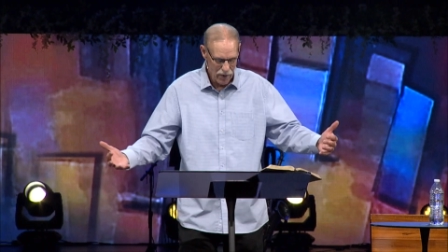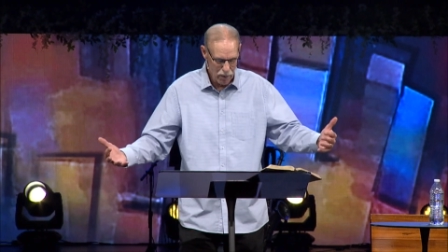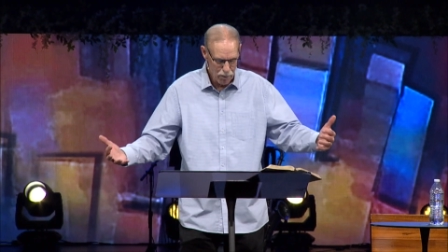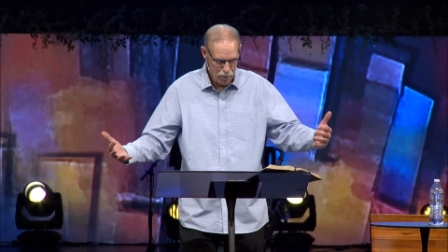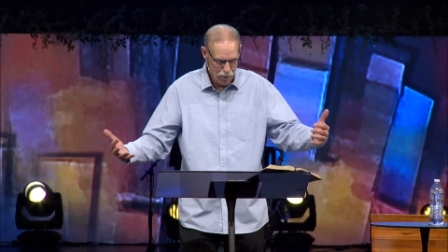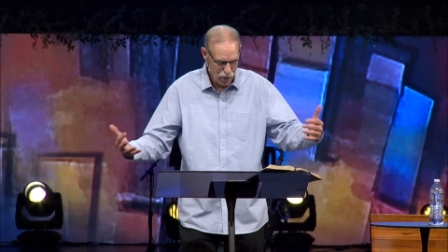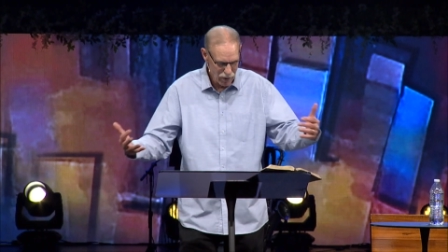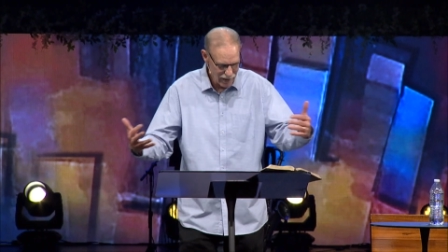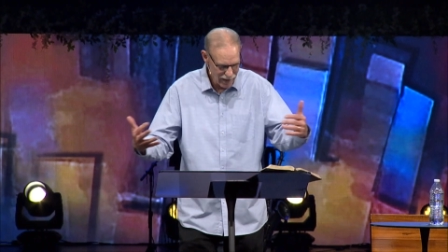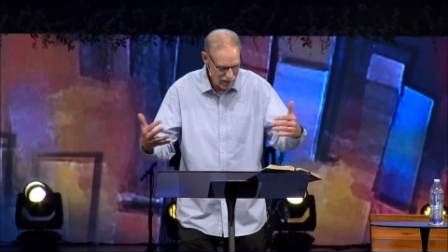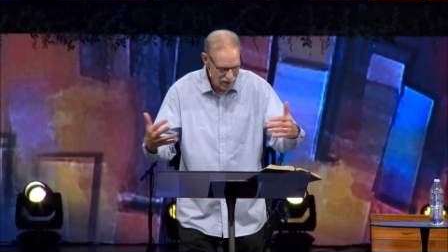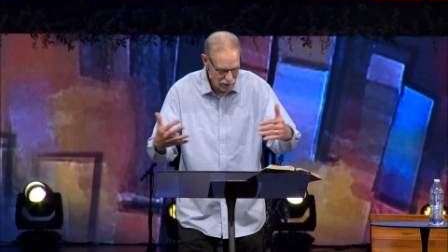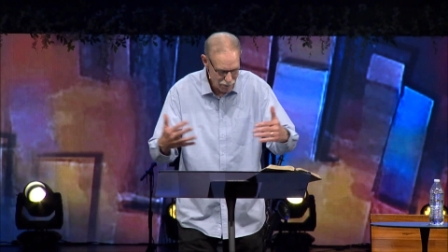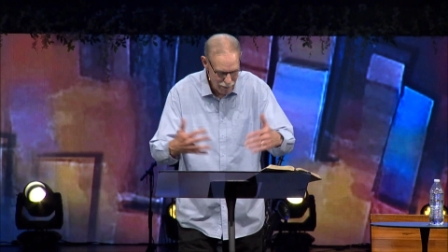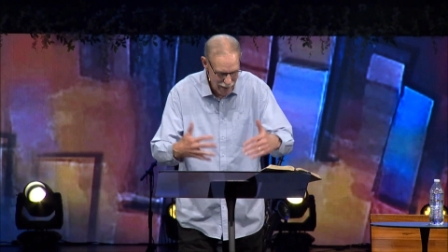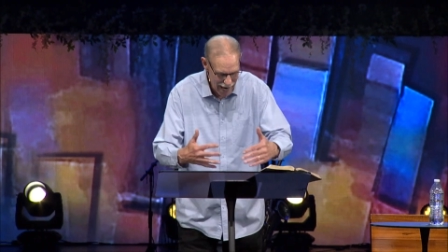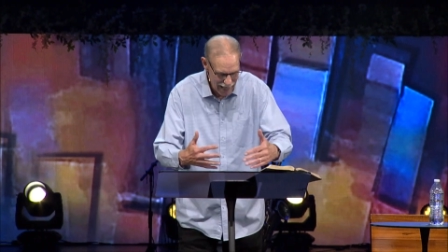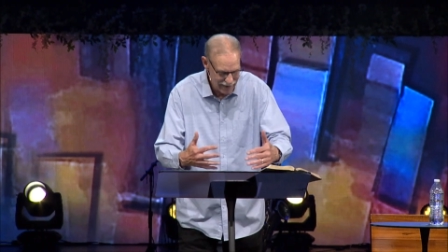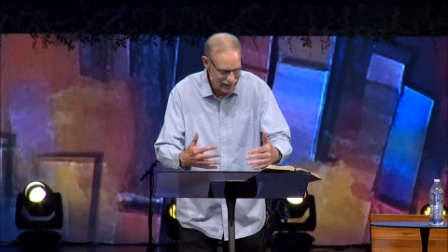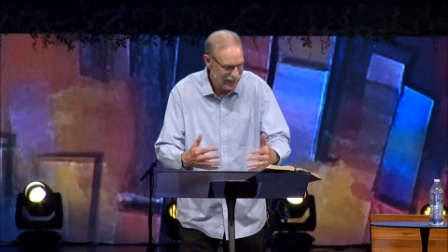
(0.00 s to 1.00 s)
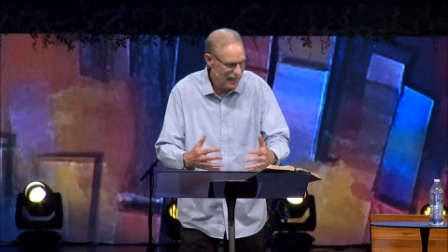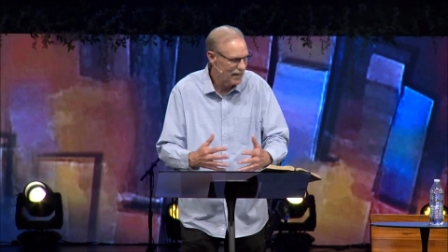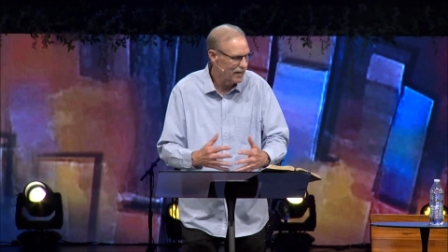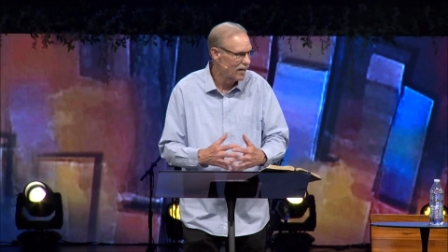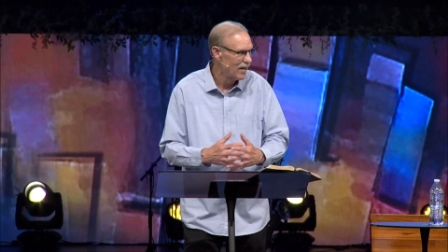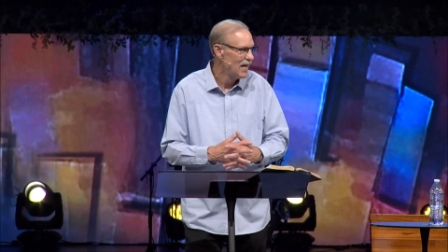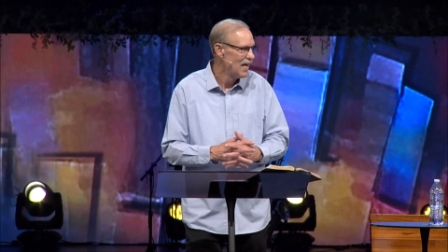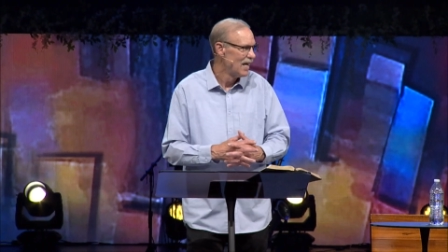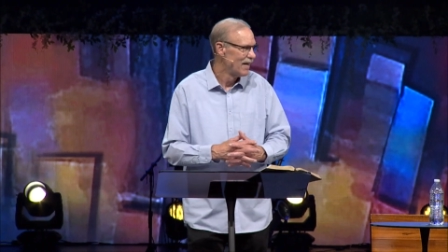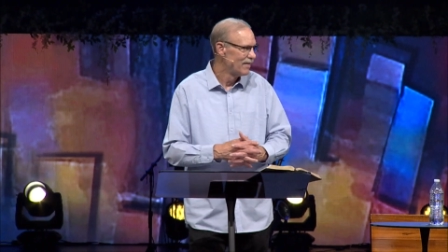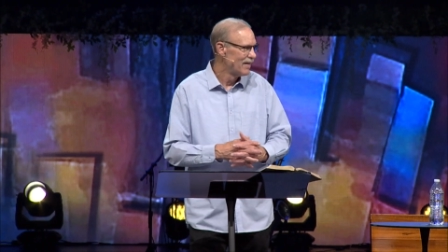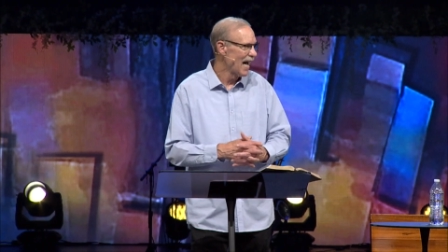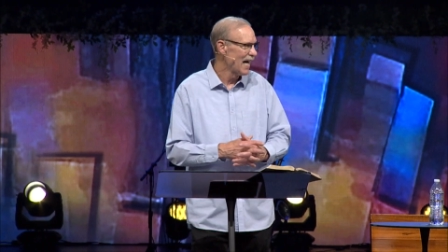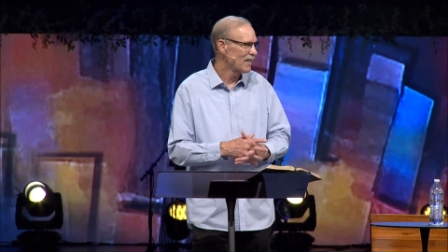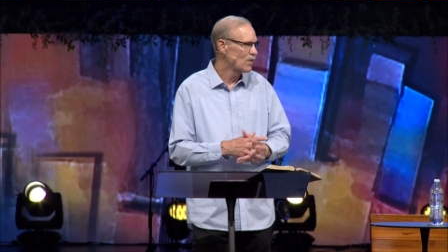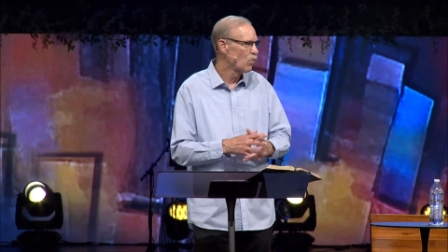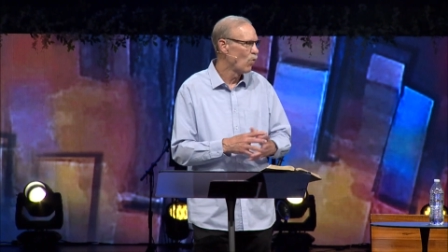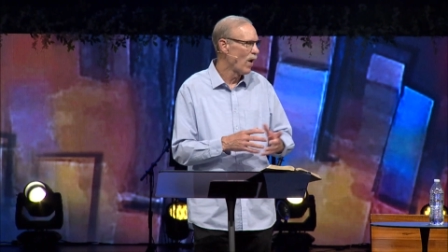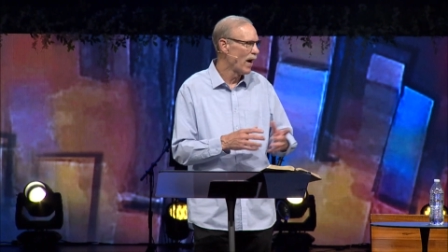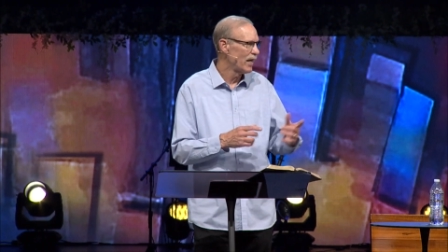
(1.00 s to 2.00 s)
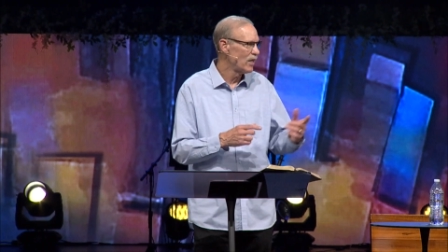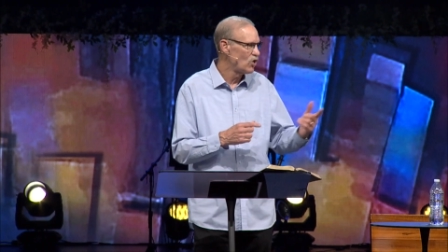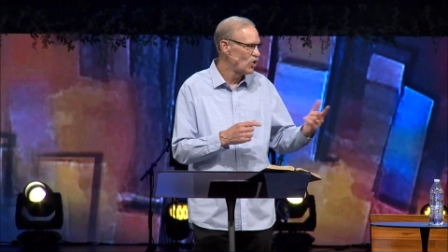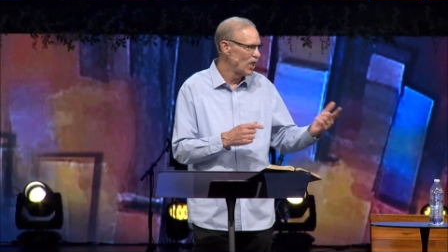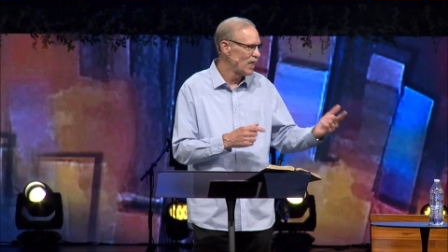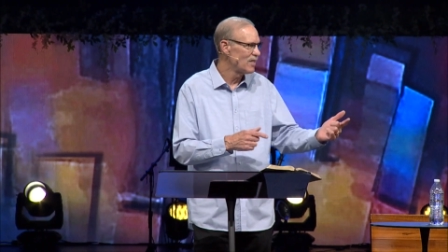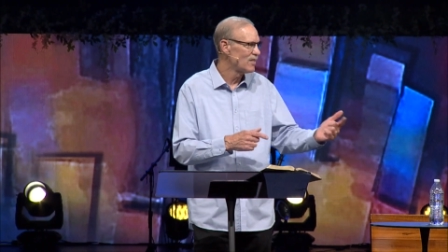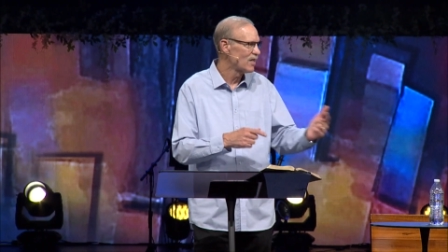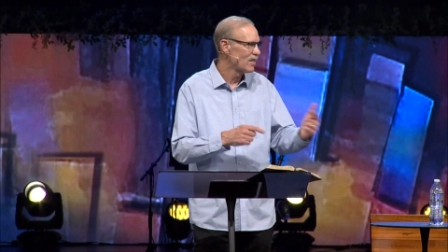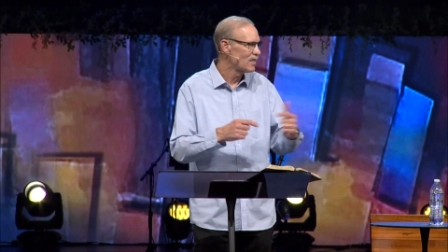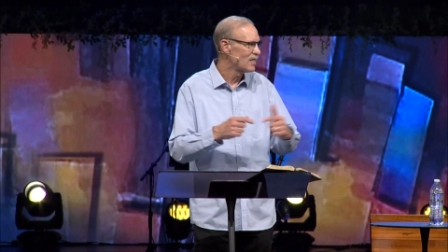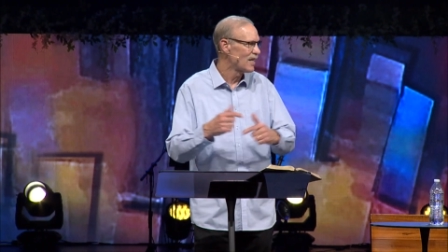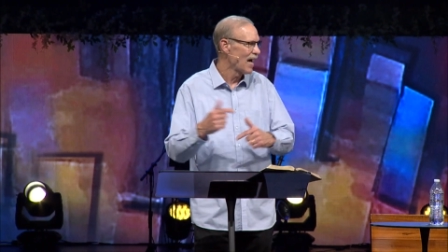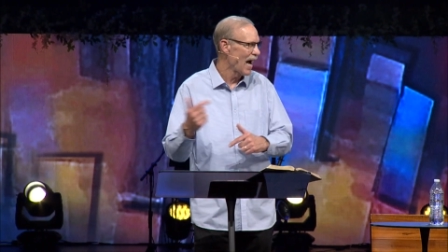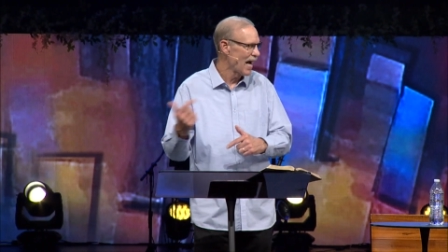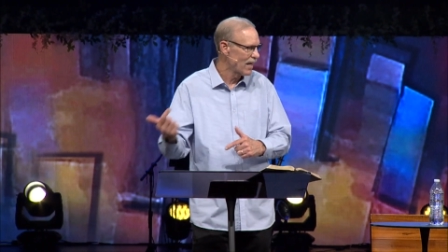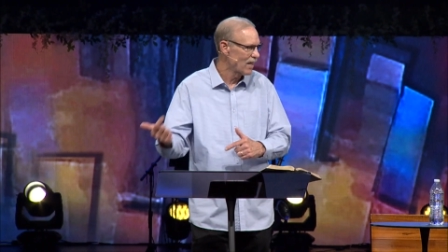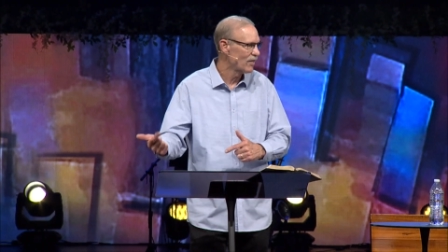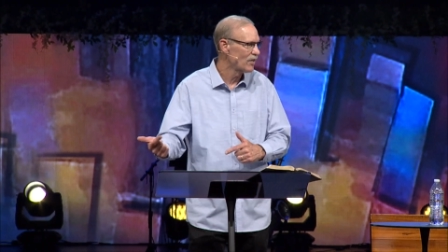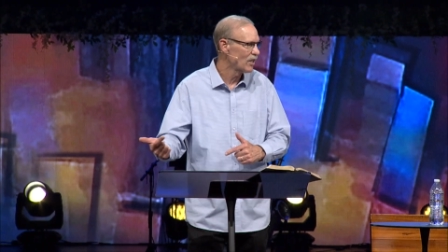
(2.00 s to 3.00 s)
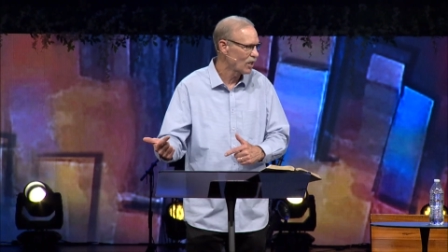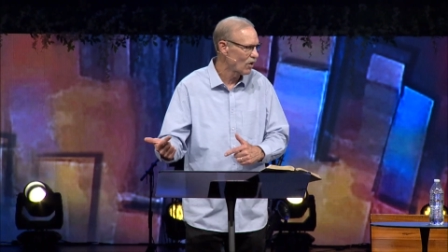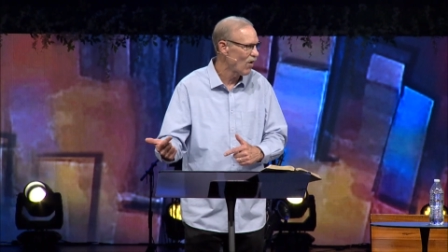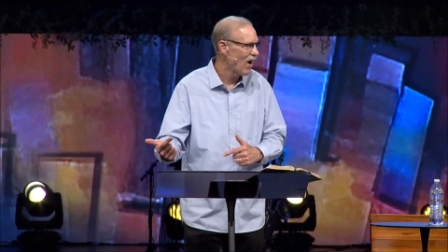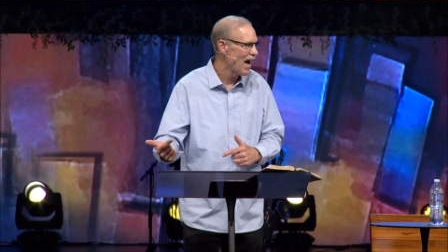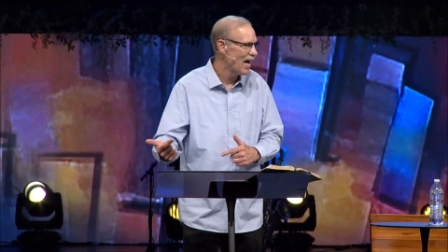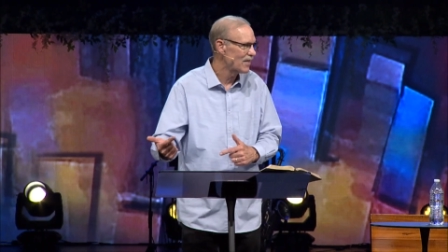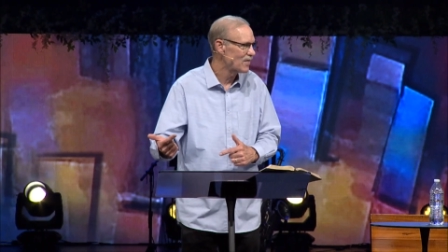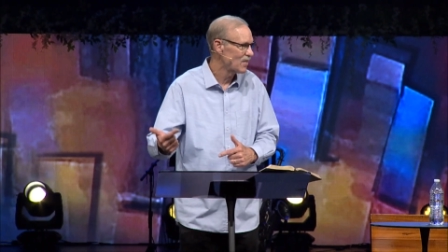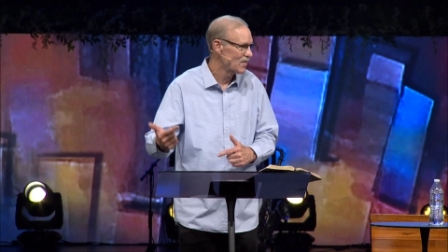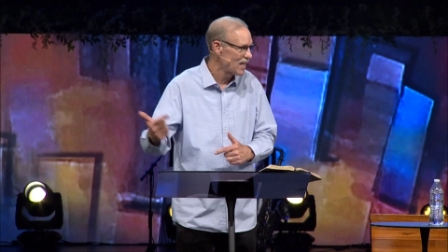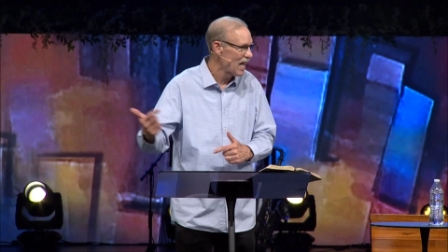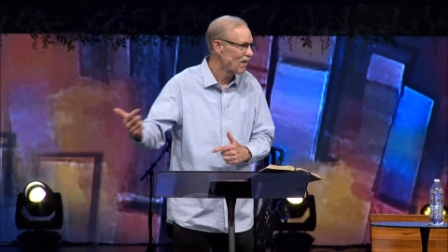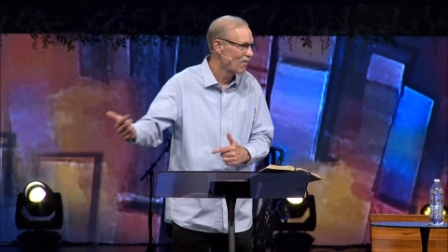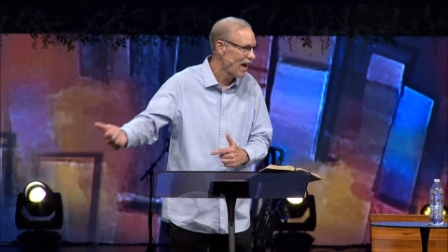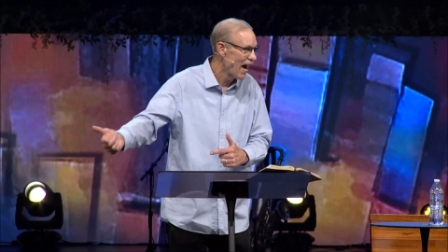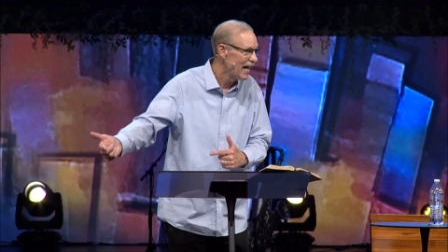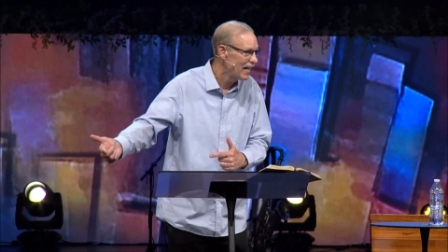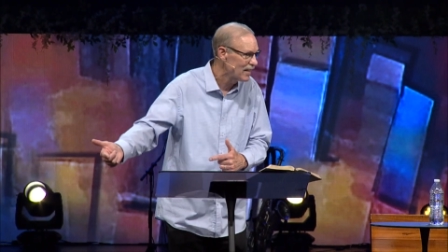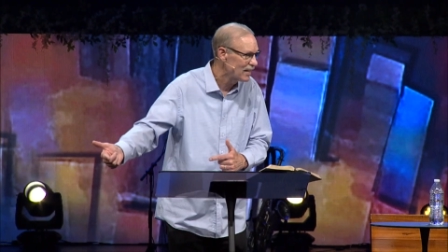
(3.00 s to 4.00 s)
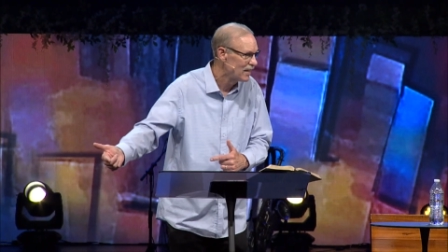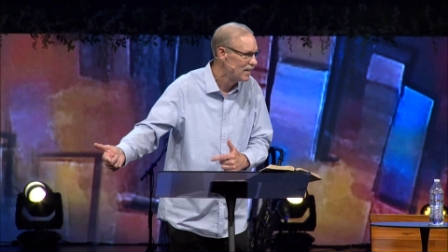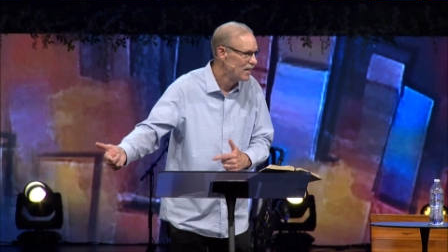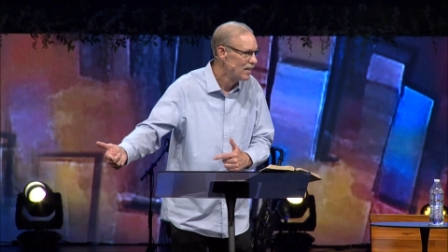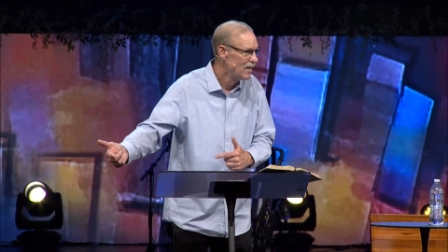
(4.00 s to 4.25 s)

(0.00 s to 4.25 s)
going to put this back together. That's why Jesus died on the cross. Is that right?